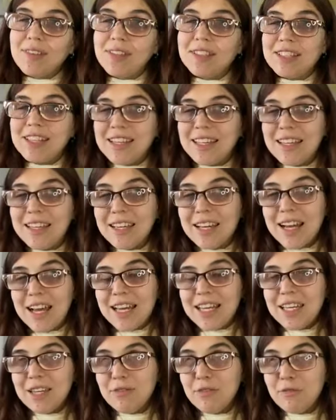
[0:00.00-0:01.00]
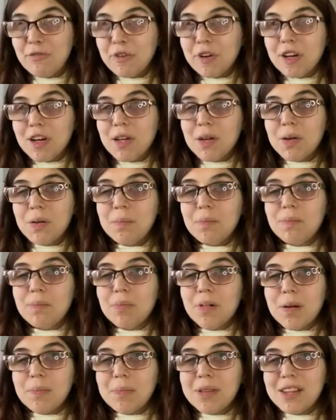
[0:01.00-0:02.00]
See, I even forgot a
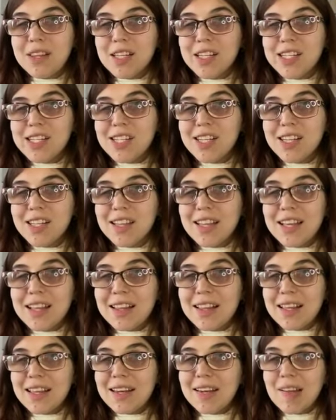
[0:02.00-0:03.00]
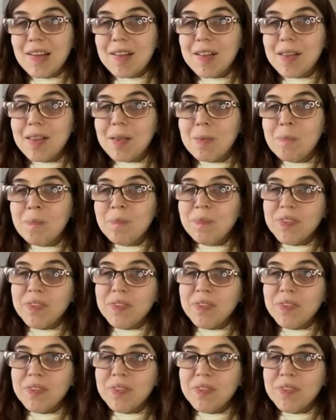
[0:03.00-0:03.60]
preposition in that sentence.